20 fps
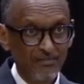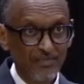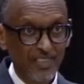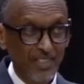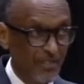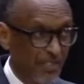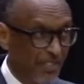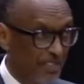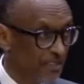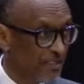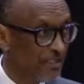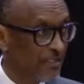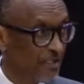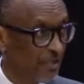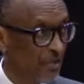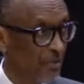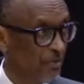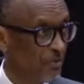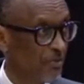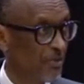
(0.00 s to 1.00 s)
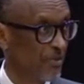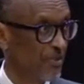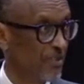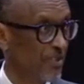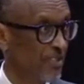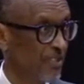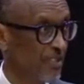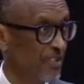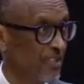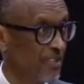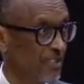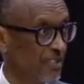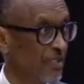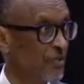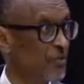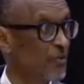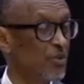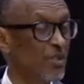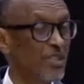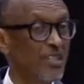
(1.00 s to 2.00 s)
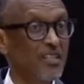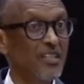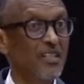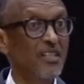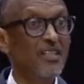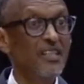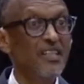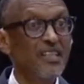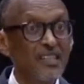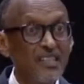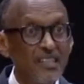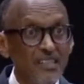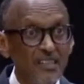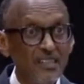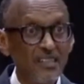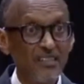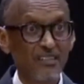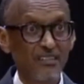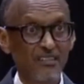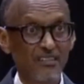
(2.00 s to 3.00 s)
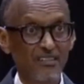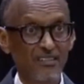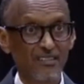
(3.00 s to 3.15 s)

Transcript: There were these three options in 2018.